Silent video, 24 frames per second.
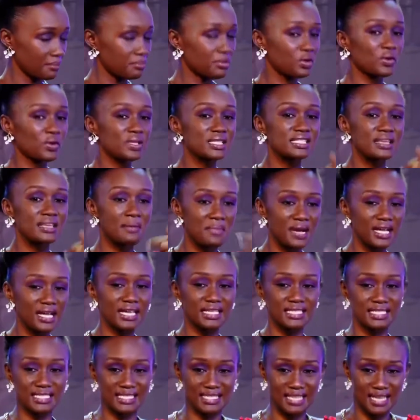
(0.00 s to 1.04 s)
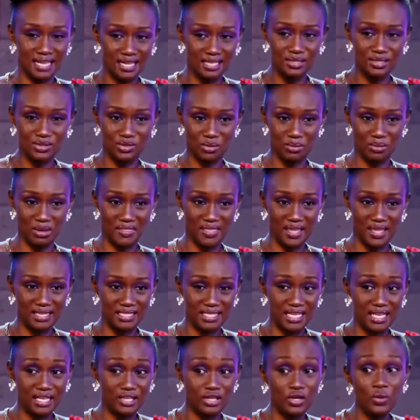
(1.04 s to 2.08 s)
because the market is the customer. They are
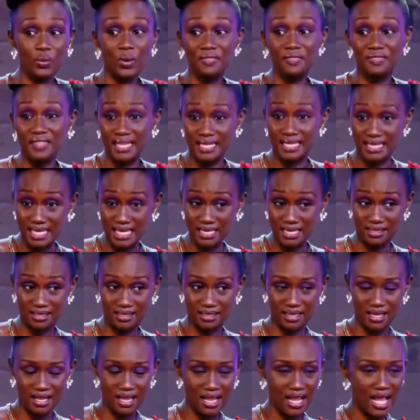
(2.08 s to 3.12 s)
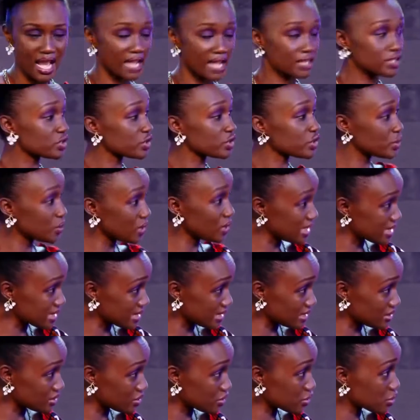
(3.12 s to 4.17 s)
telling you what they need. And so you
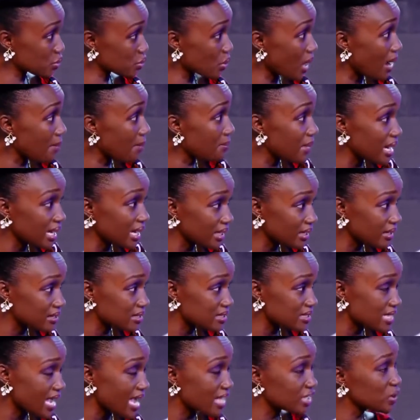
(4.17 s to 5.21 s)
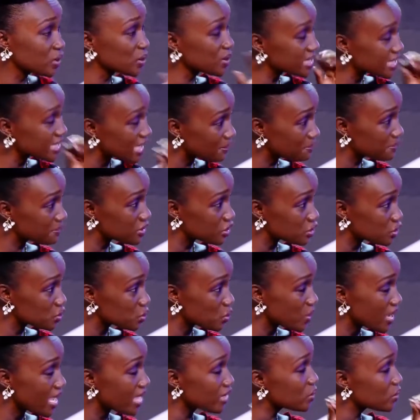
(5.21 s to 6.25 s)
listened to a market and you tapped
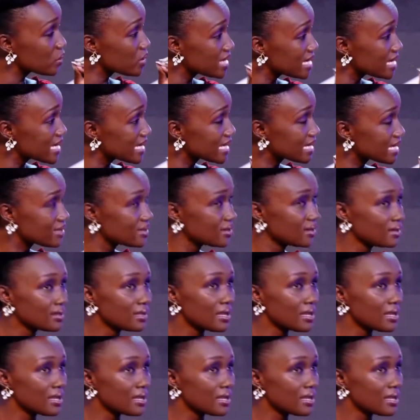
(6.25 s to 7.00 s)
into a unique